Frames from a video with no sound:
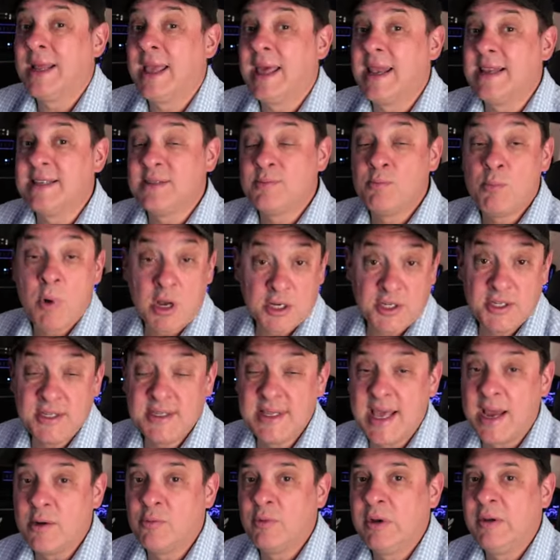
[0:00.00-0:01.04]
to get as much as
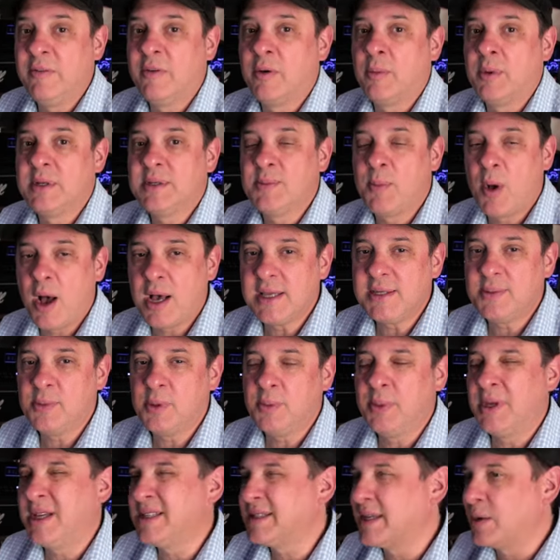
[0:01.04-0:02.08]
that reverb as
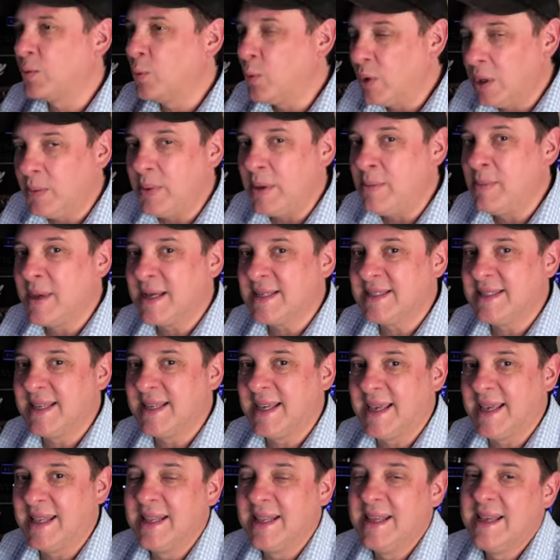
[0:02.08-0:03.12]
possible because I will be
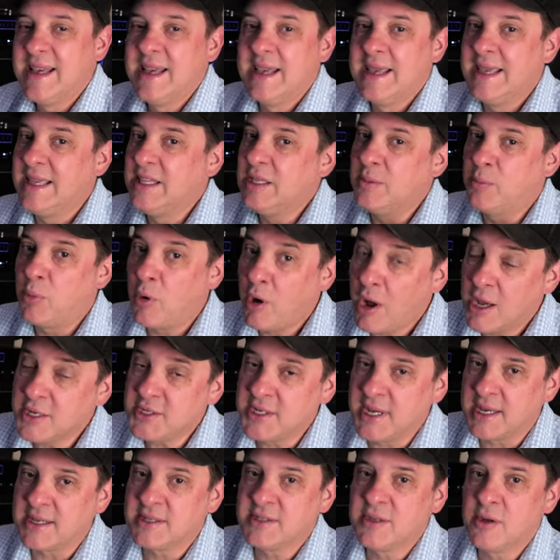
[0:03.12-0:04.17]
mixing it in the
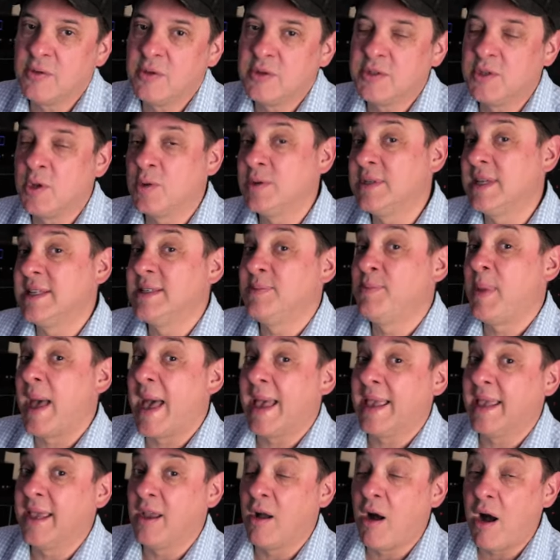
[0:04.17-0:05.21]
project. So there's no sense
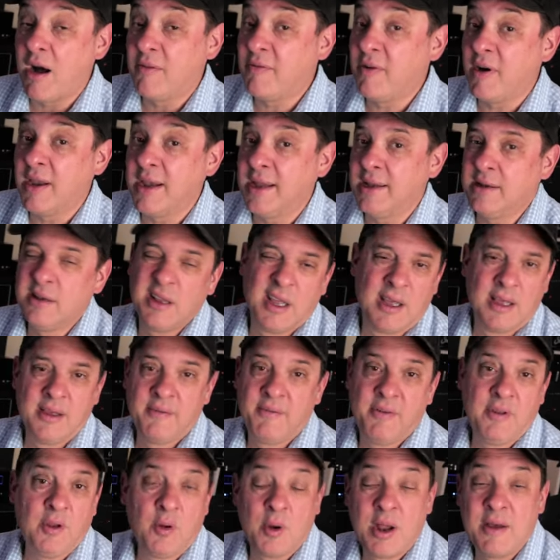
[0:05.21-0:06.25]
backing off on it
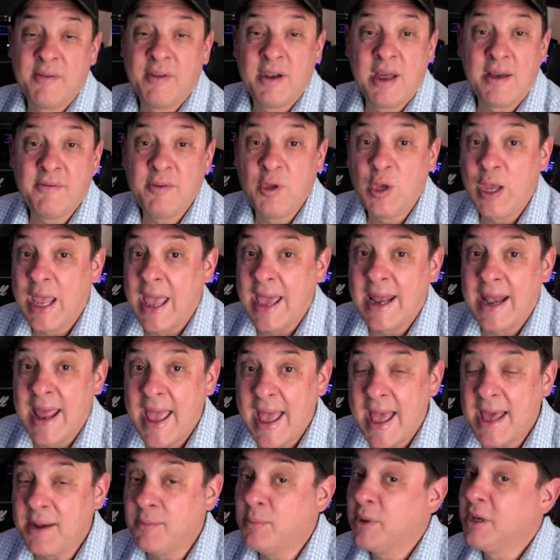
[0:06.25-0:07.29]
if you don't have enough, you can't
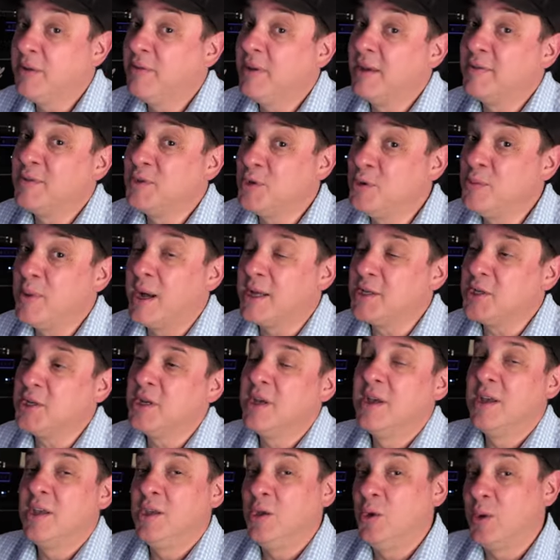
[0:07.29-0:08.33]
add, but if you have too much,
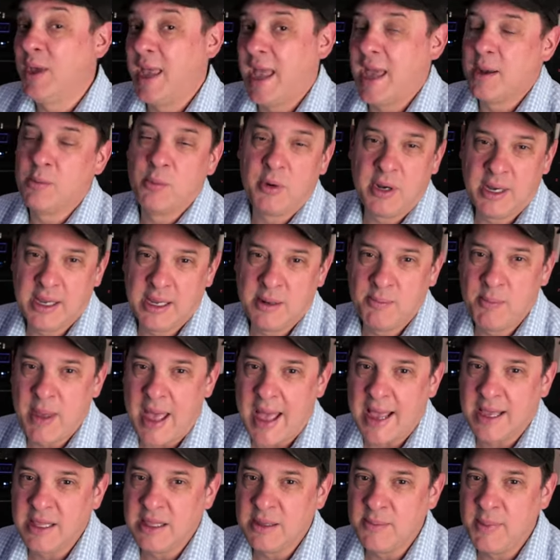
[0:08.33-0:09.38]
you can bring in
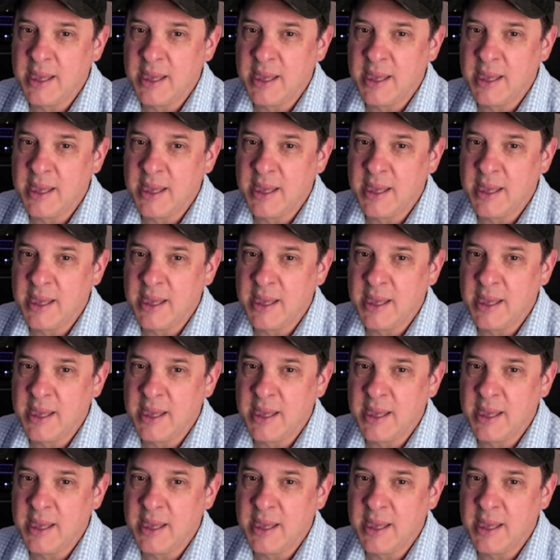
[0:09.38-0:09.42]
back in the